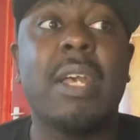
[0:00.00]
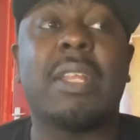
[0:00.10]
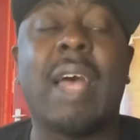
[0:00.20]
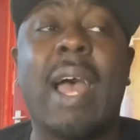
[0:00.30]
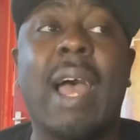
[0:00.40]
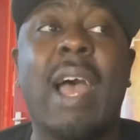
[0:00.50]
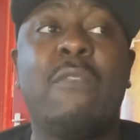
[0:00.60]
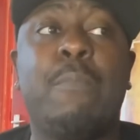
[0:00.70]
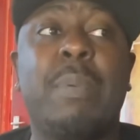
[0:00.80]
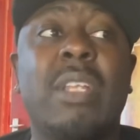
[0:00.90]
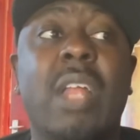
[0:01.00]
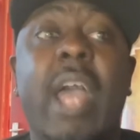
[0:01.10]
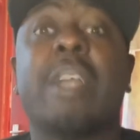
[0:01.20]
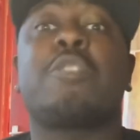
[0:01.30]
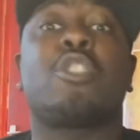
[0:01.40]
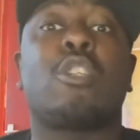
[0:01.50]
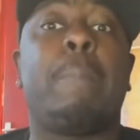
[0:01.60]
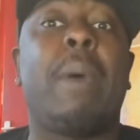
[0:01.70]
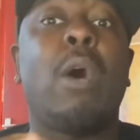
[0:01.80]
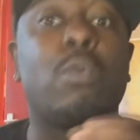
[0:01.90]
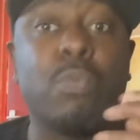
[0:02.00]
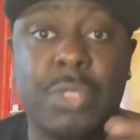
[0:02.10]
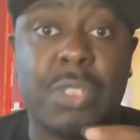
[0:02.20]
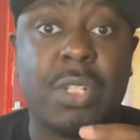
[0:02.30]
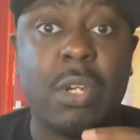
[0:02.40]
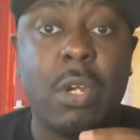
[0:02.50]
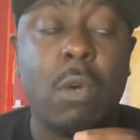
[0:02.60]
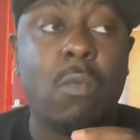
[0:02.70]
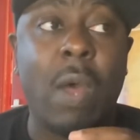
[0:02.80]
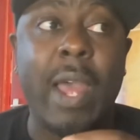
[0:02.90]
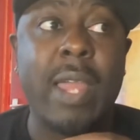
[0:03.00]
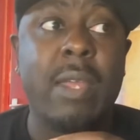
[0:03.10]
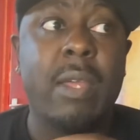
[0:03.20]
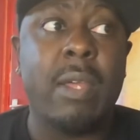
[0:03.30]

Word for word: that have been exposed right?